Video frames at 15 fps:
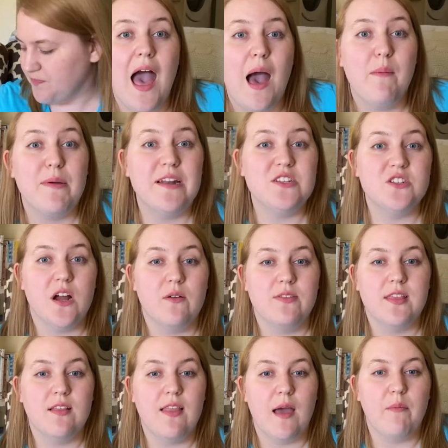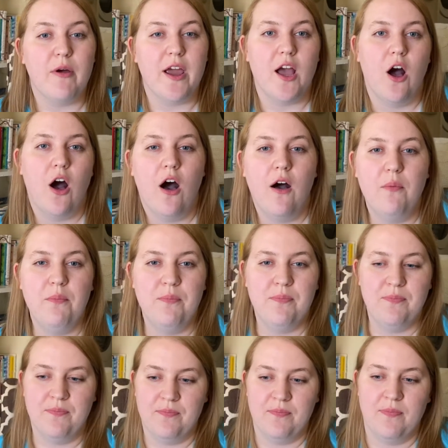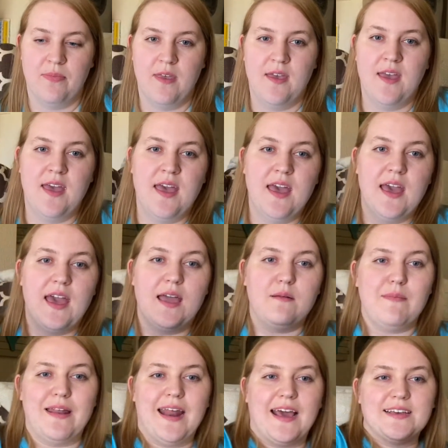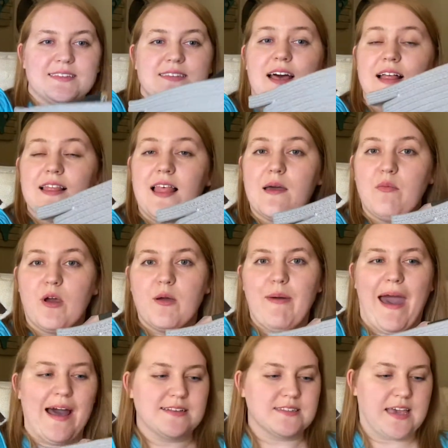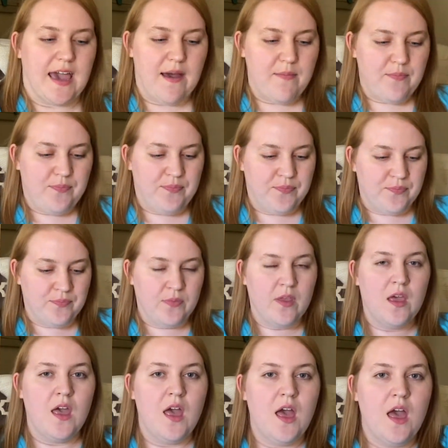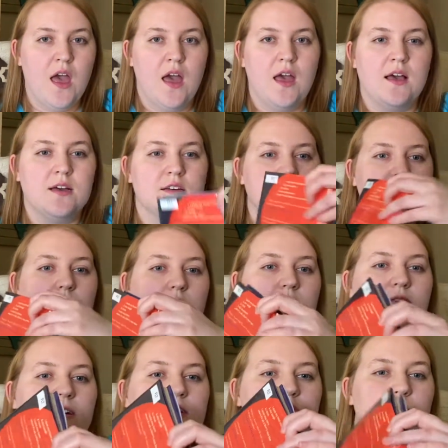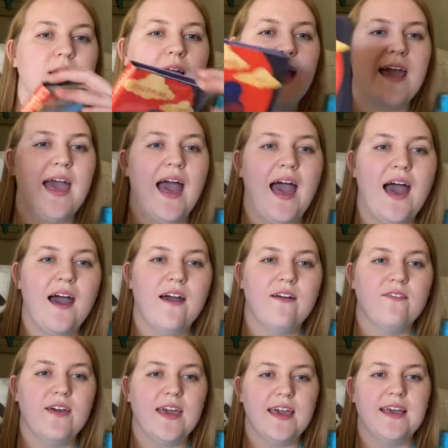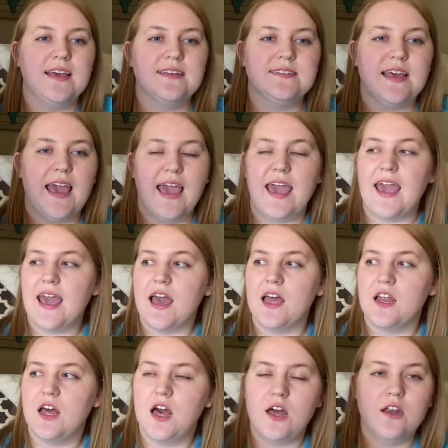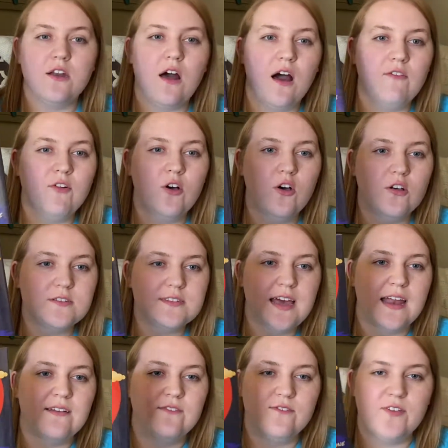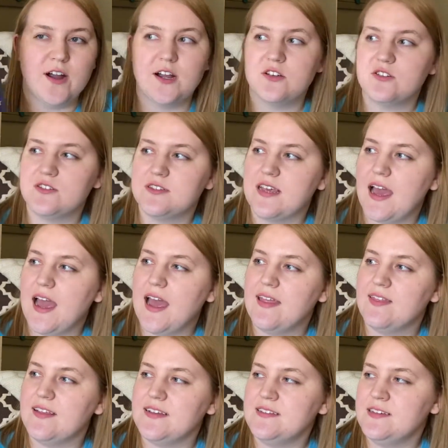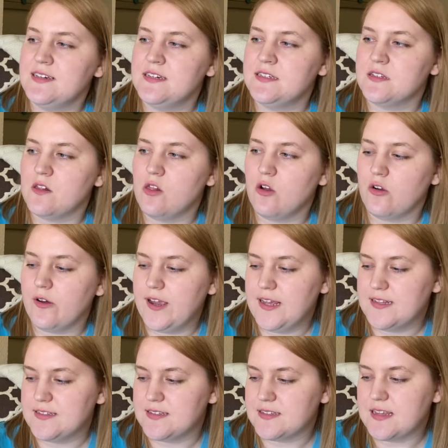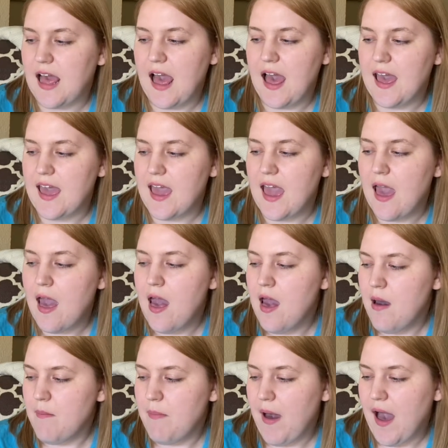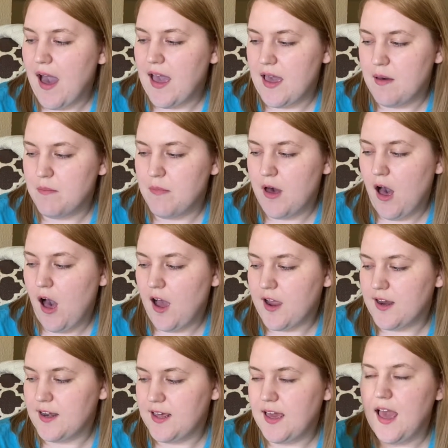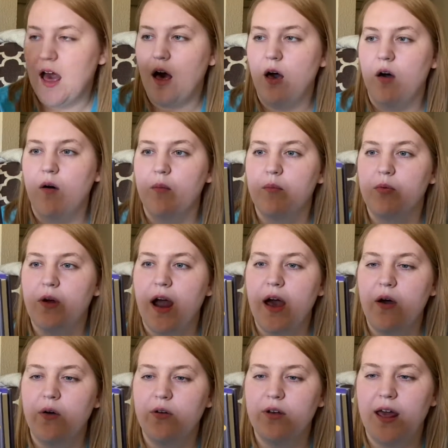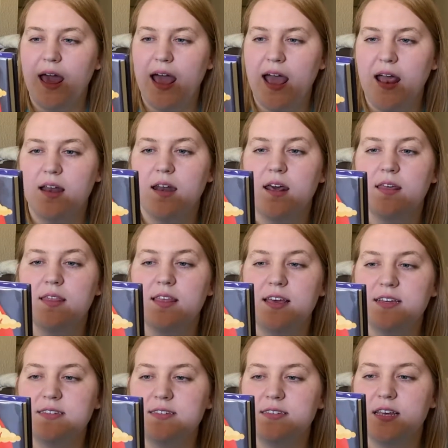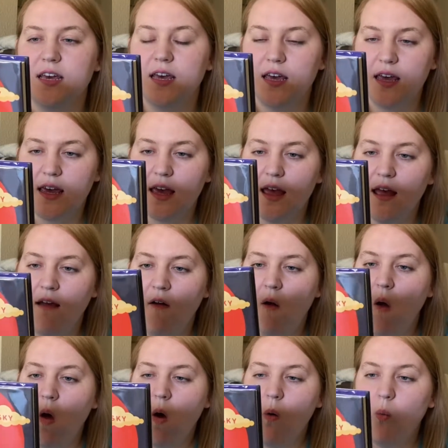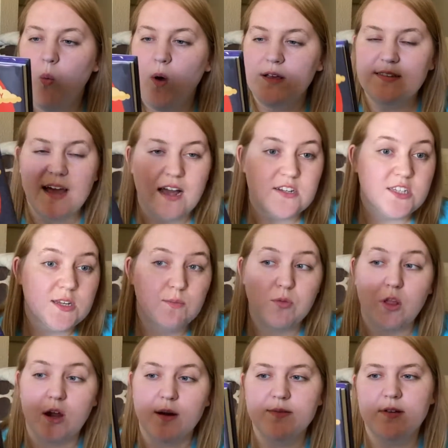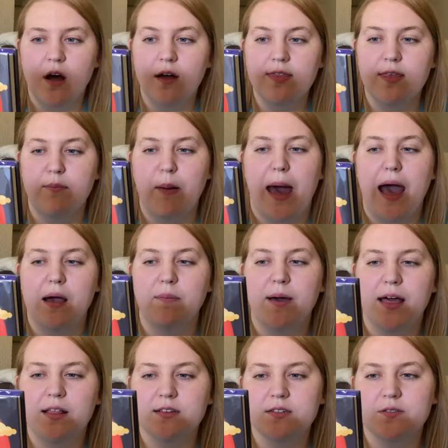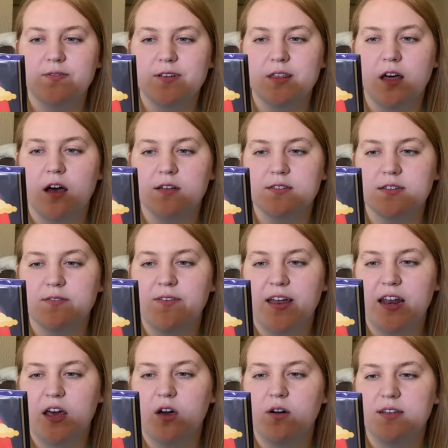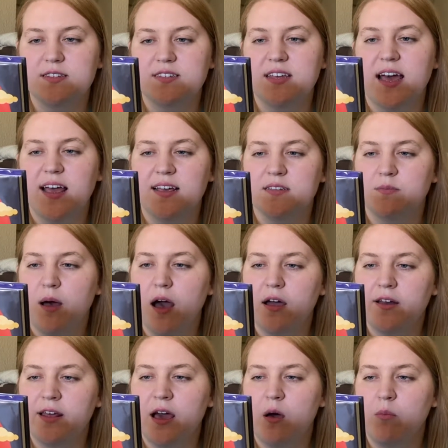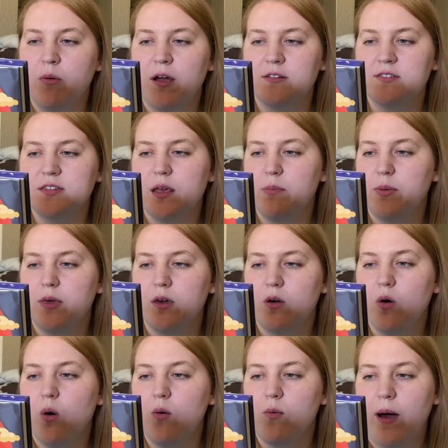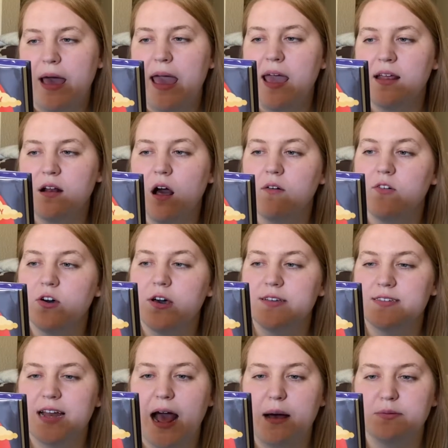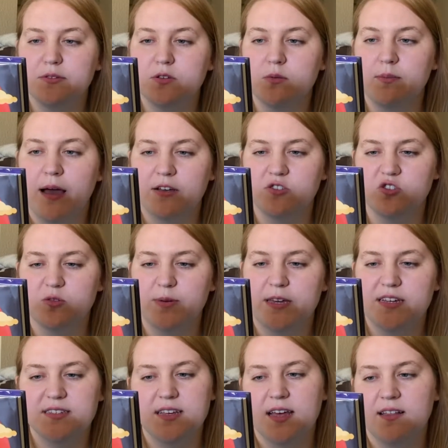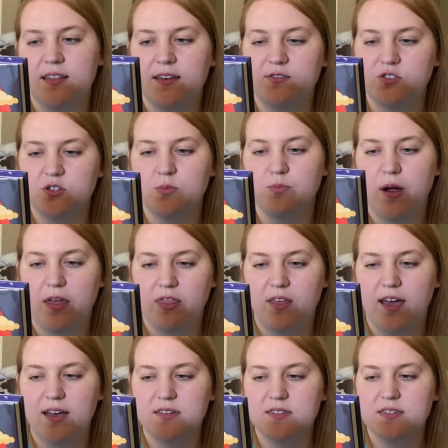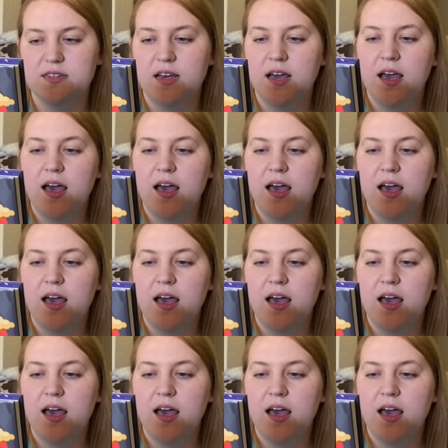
I'm gonna start with the library haul in my nice library basket. So the first one I have is a novel set in verse, and this is Chlorine Sky by Mahogany L. Browne. And this was actually blurbed on the back by Elizabeth Acevedo. It says, Mahogany L. Browne's debut YA novel is an absolute masterpiece. It leaves you breathless.